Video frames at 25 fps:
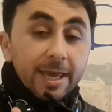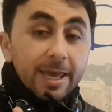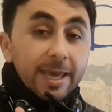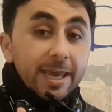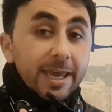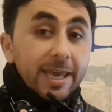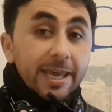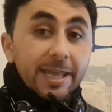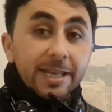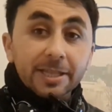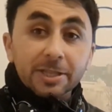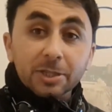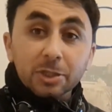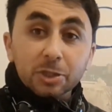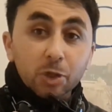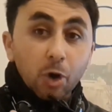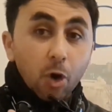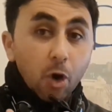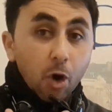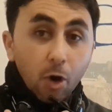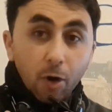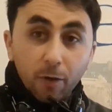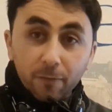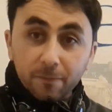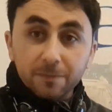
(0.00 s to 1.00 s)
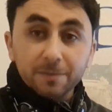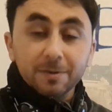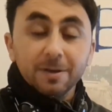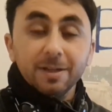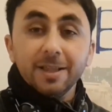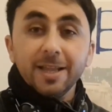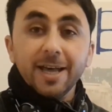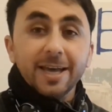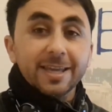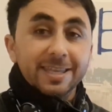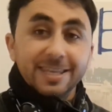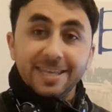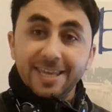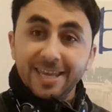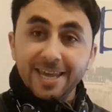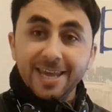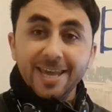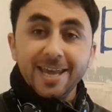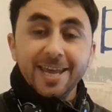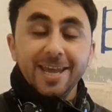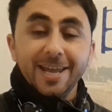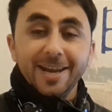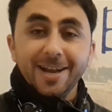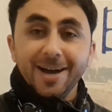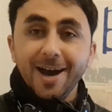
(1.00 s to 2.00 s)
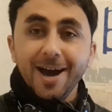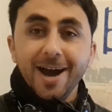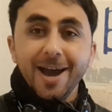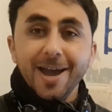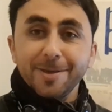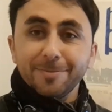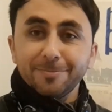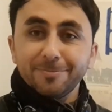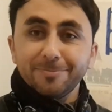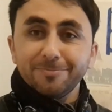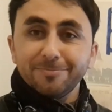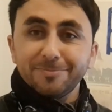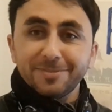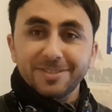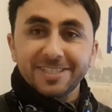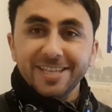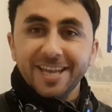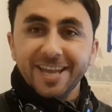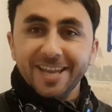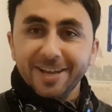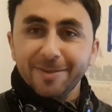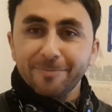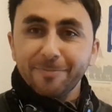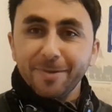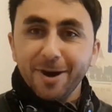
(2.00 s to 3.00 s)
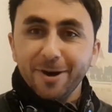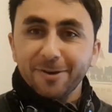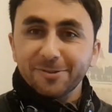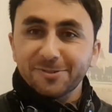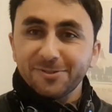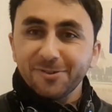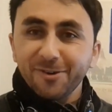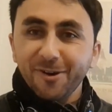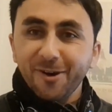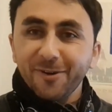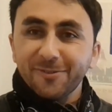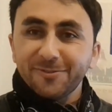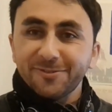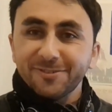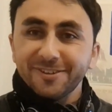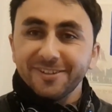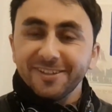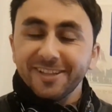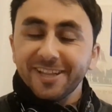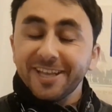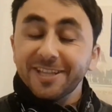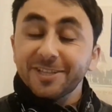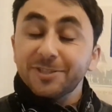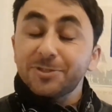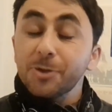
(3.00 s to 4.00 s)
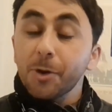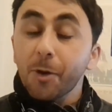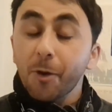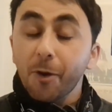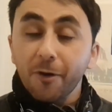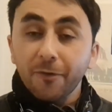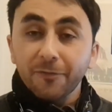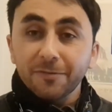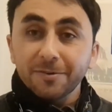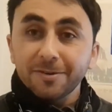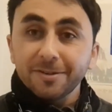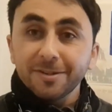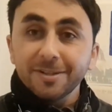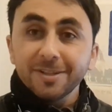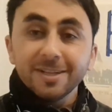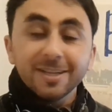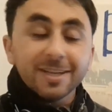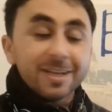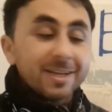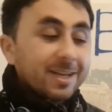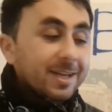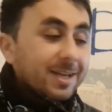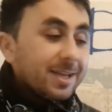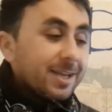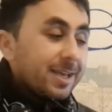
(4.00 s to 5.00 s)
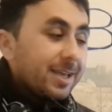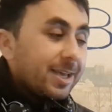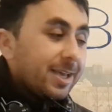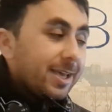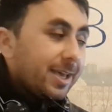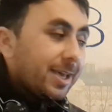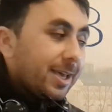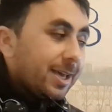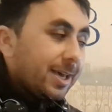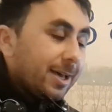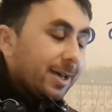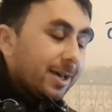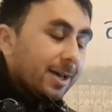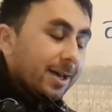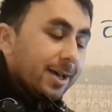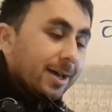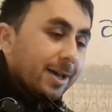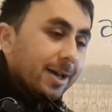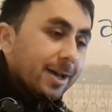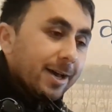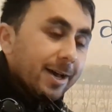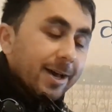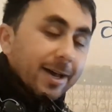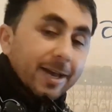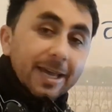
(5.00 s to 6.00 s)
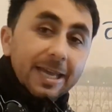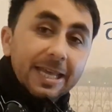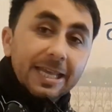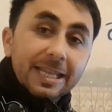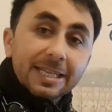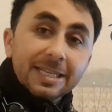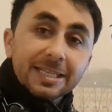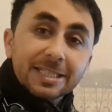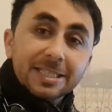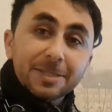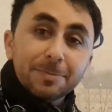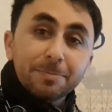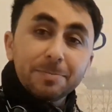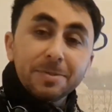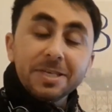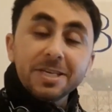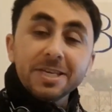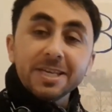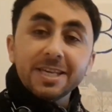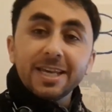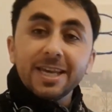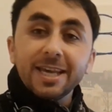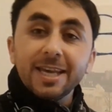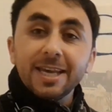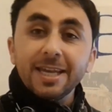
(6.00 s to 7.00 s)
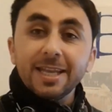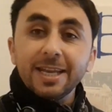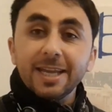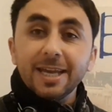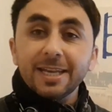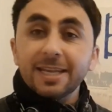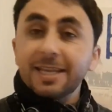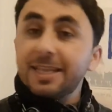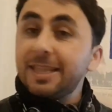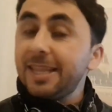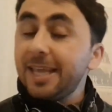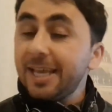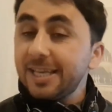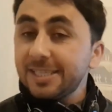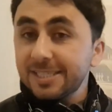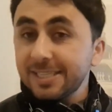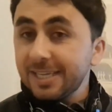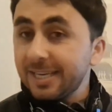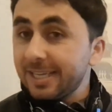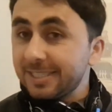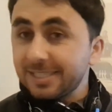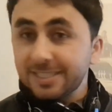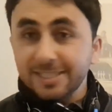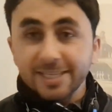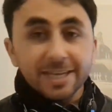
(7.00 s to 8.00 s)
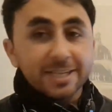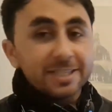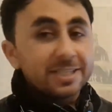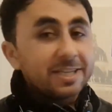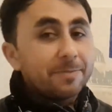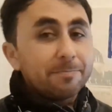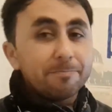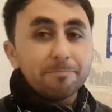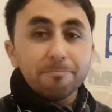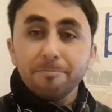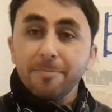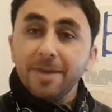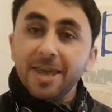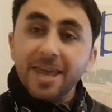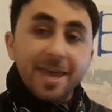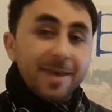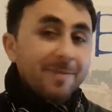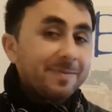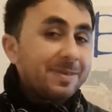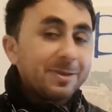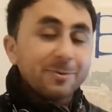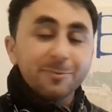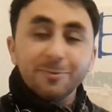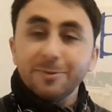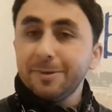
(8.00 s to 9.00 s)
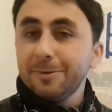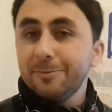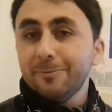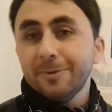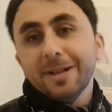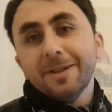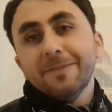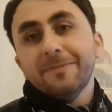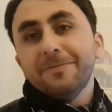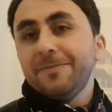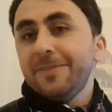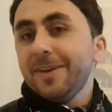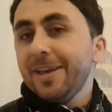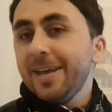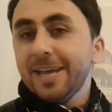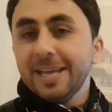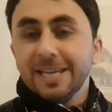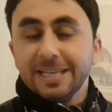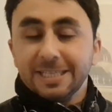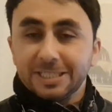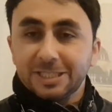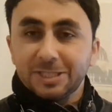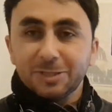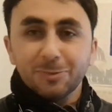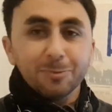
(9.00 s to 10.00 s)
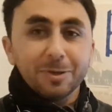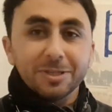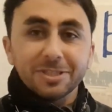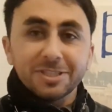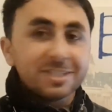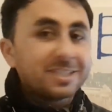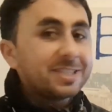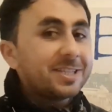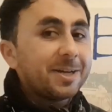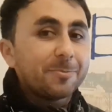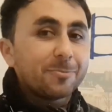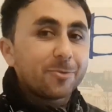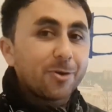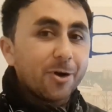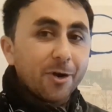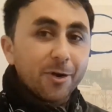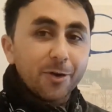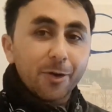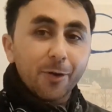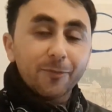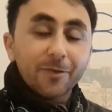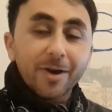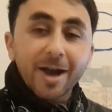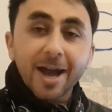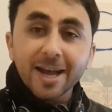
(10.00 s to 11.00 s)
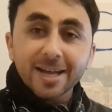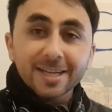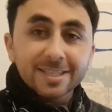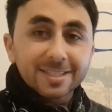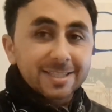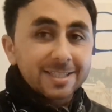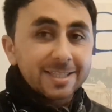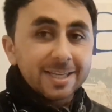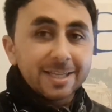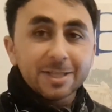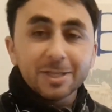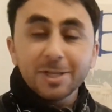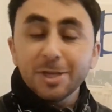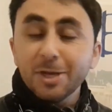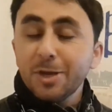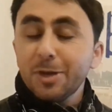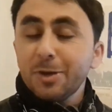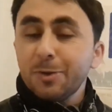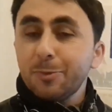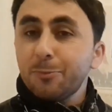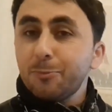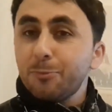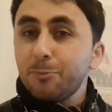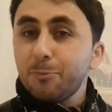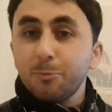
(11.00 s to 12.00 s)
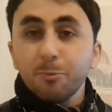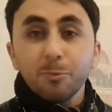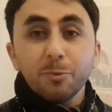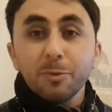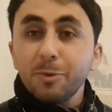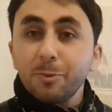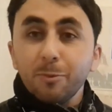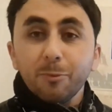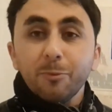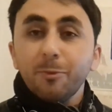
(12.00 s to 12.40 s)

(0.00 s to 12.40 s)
in TOEFL, again, I'm saying about TOEFL, in TOEFL, in speaking and in listening section, maybe we will face with some kind of accent we